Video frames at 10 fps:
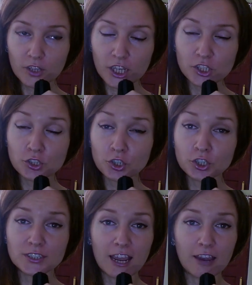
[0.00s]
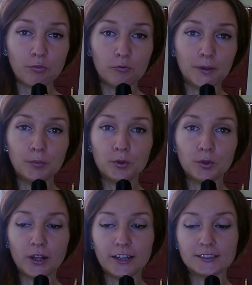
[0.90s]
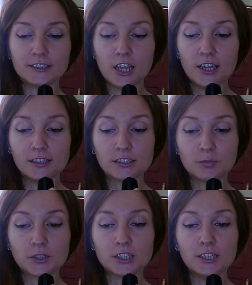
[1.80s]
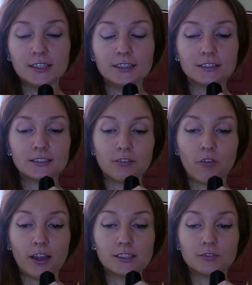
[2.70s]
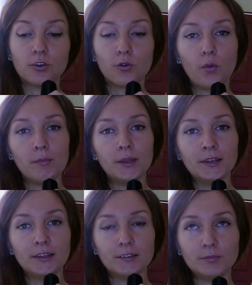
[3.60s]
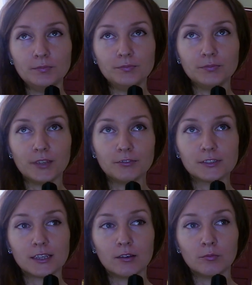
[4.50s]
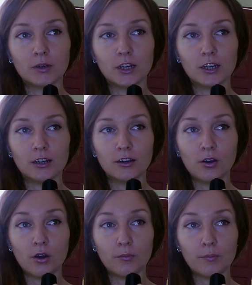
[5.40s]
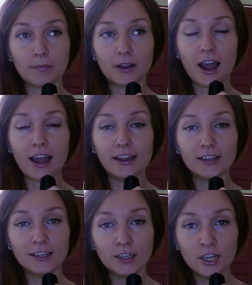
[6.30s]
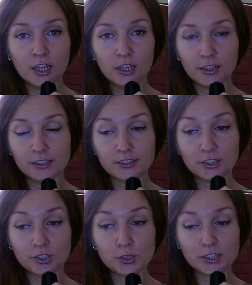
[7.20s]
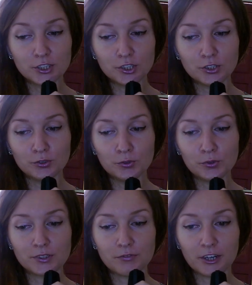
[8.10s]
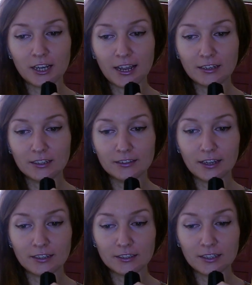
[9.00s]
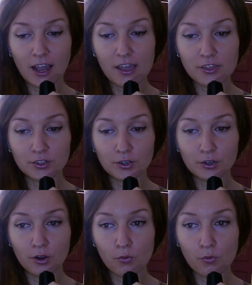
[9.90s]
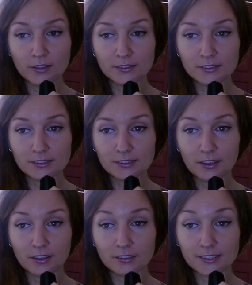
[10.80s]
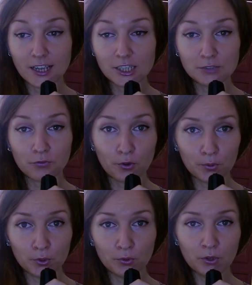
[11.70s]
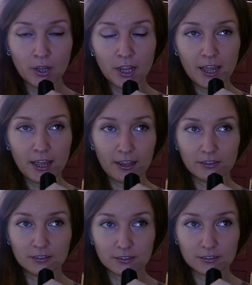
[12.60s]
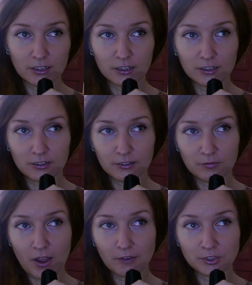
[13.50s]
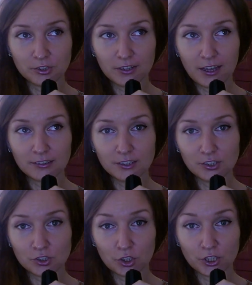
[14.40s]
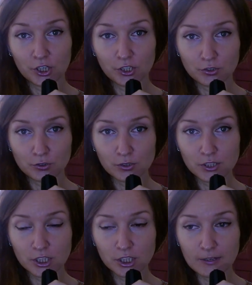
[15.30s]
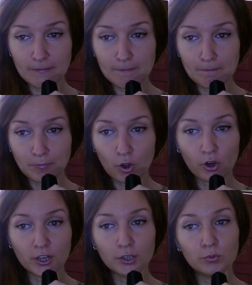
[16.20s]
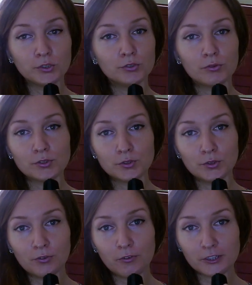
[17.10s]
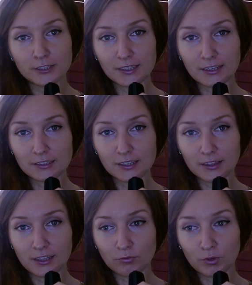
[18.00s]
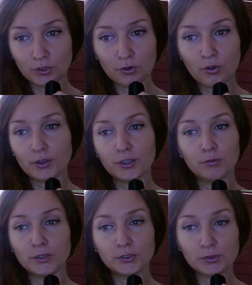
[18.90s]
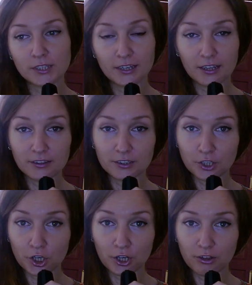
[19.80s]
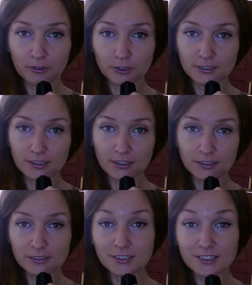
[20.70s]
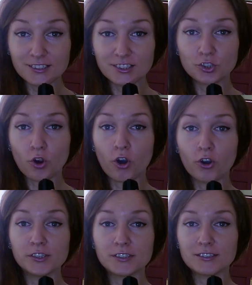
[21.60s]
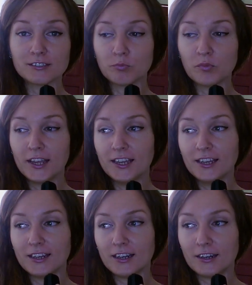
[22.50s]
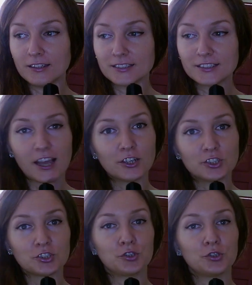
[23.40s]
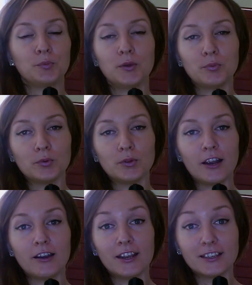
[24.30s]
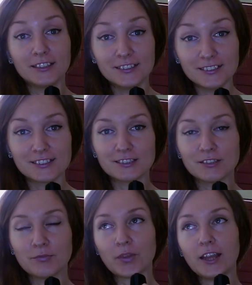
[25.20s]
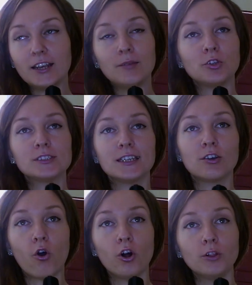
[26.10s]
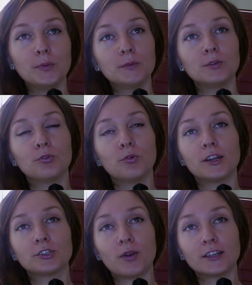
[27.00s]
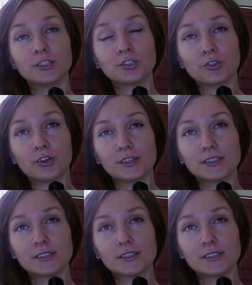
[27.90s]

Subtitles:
a certain type of people, and especially it's advice for women. If some guy is interested in you, it's very likely that he either wants sex from you, and after that he's not interested, or he would use you for sex, and then when you go he would use another girl for sex. This is the tourism sector. People are like this. And I'm not saying all people who are attracted to tourist